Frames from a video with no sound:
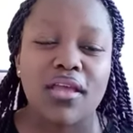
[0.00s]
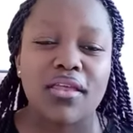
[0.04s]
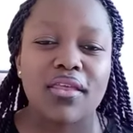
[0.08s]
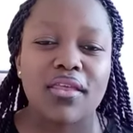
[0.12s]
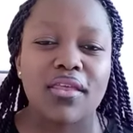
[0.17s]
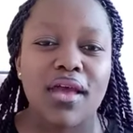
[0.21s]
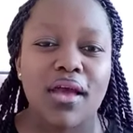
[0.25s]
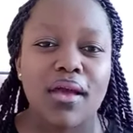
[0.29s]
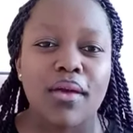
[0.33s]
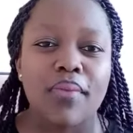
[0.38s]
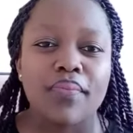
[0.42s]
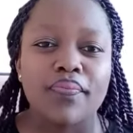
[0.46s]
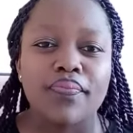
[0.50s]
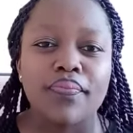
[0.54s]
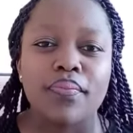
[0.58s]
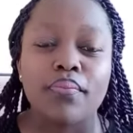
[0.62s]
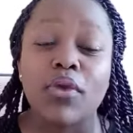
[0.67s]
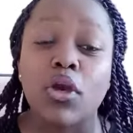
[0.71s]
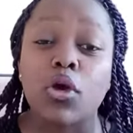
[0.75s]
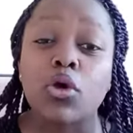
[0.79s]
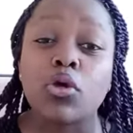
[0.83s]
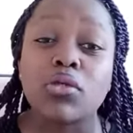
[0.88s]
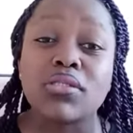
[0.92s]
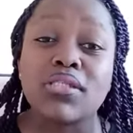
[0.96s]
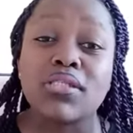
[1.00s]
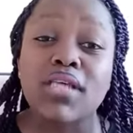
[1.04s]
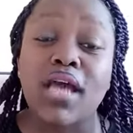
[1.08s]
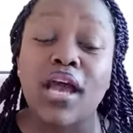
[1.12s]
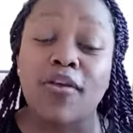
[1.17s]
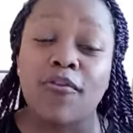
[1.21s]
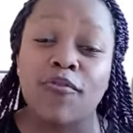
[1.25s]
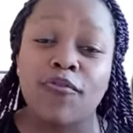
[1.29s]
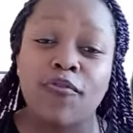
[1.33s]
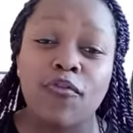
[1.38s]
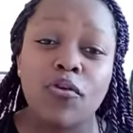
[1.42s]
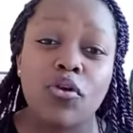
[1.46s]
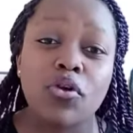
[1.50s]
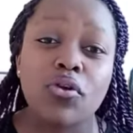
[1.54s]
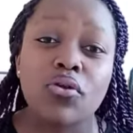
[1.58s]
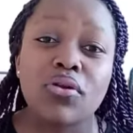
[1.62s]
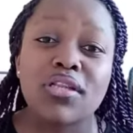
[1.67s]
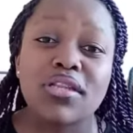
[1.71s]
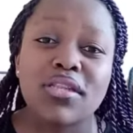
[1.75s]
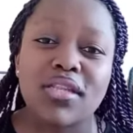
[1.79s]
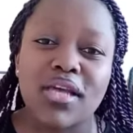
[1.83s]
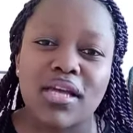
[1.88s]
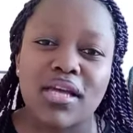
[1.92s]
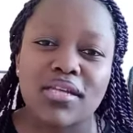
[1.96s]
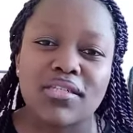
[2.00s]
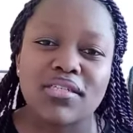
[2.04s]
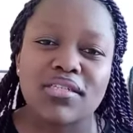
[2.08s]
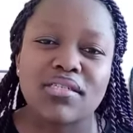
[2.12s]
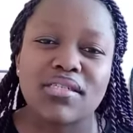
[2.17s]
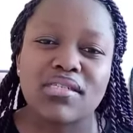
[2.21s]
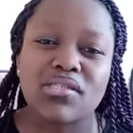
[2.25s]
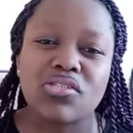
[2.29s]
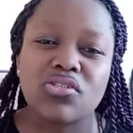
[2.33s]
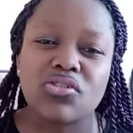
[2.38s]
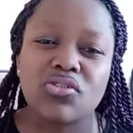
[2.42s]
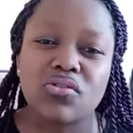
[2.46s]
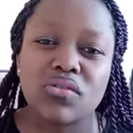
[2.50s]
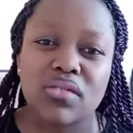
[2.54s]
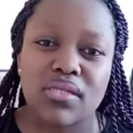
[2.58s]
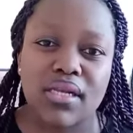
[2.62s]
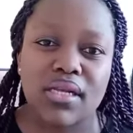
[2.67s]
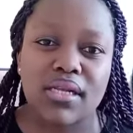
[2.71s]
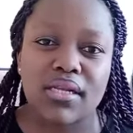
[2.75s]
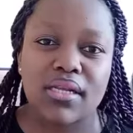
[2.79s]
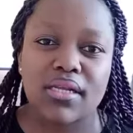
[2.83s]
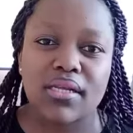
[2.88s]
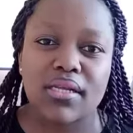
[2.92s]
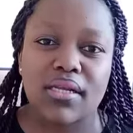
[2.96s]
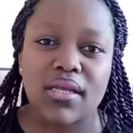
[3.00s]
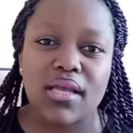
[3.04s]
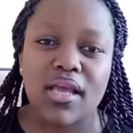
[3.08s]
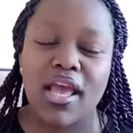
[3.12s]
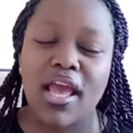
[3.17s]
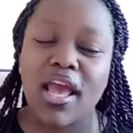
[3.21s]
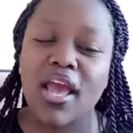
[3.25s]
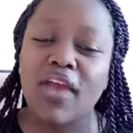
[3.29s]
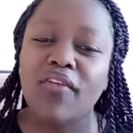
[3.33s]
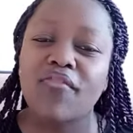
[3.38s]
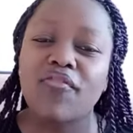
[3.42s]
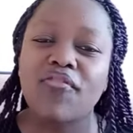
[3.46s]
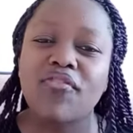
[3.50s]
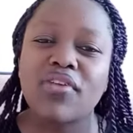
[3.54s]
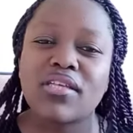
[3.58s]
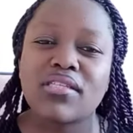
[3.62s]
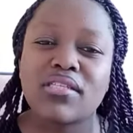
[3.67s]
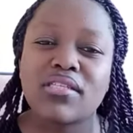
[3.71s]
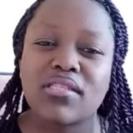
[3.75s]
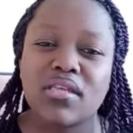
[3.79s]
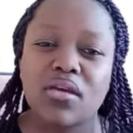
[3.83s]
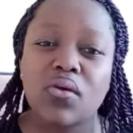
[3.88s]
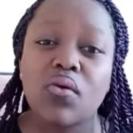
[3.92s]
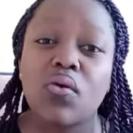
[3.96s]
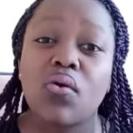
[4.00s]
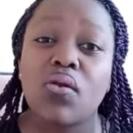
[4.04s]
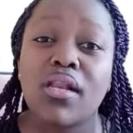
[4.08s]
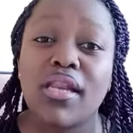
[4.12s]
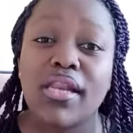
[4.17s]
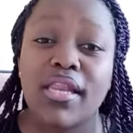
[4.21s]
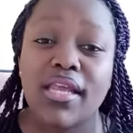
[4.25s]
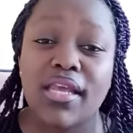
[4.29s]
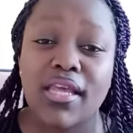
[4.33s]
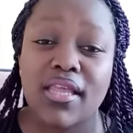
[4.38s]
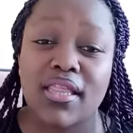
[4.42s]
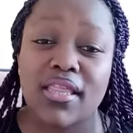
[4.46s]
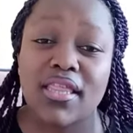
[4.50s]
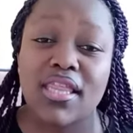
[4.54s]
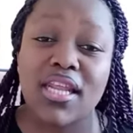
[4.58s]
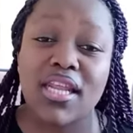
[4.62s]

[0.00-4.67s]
Yeah, because I followed that strictly every single day,